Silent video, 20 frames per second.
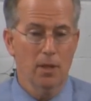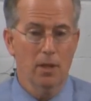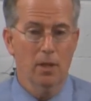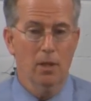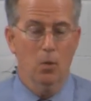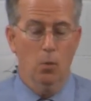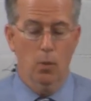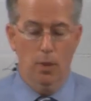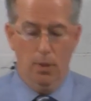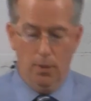
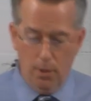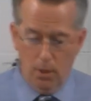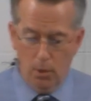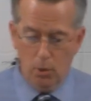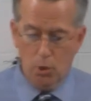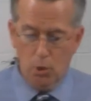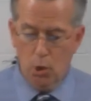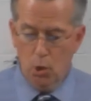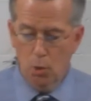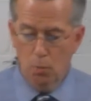when
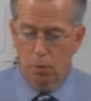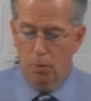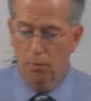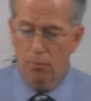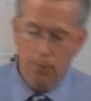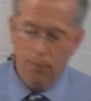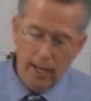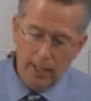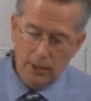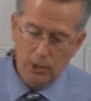those who
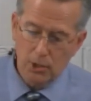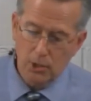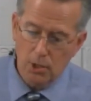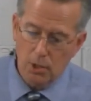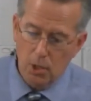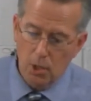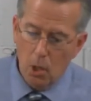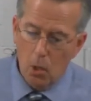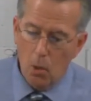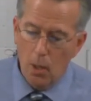profess to
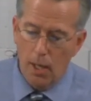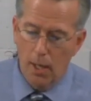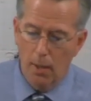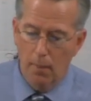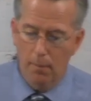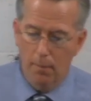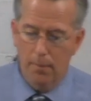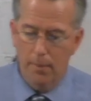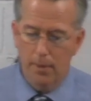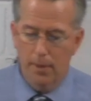know
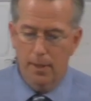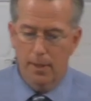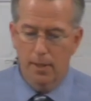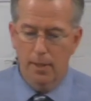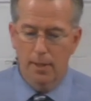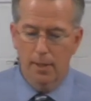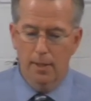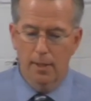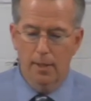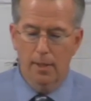Him,
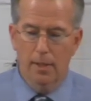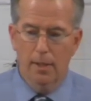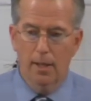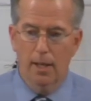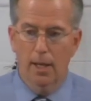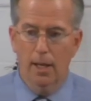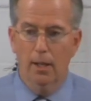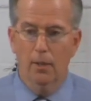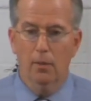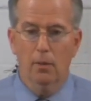
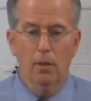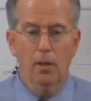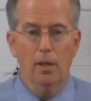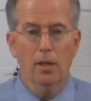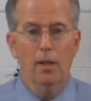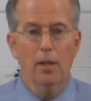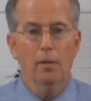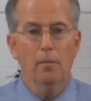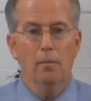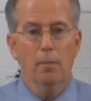uh,
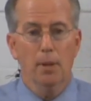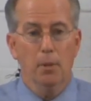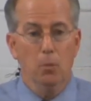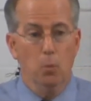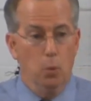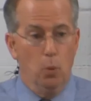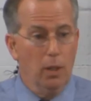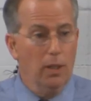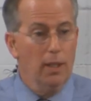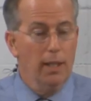but
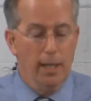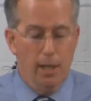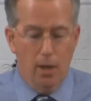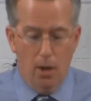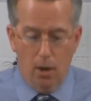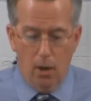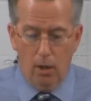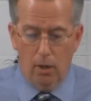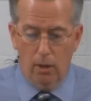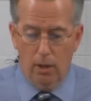really
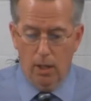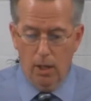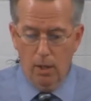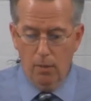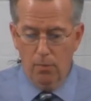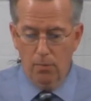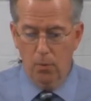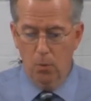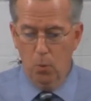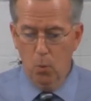are
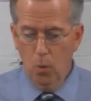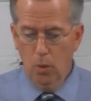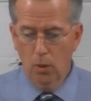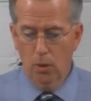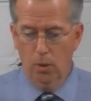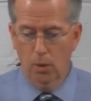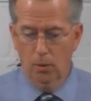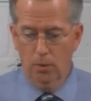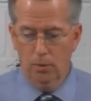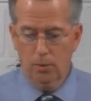of the
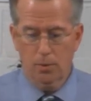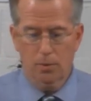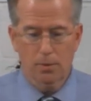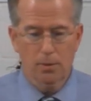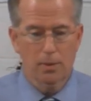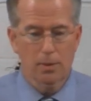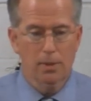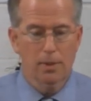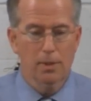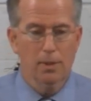world,
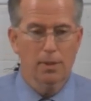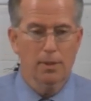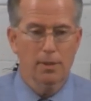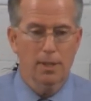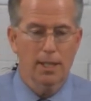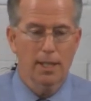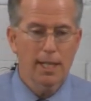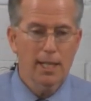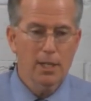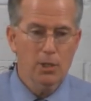
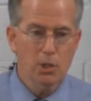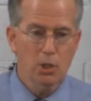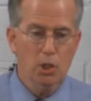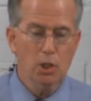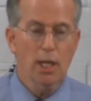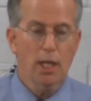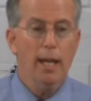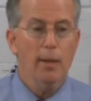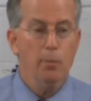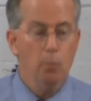that He is
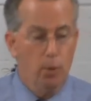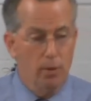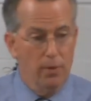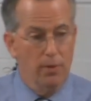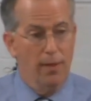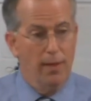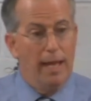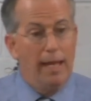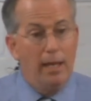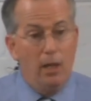ashamed when
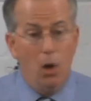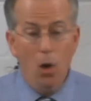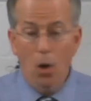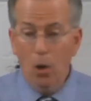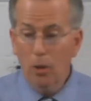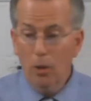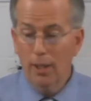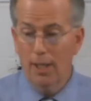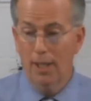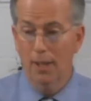they
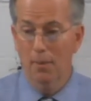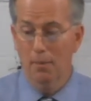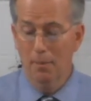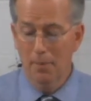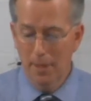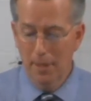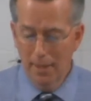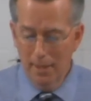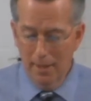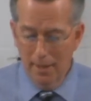call Him
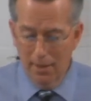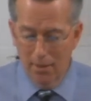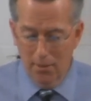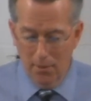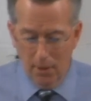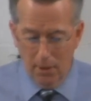their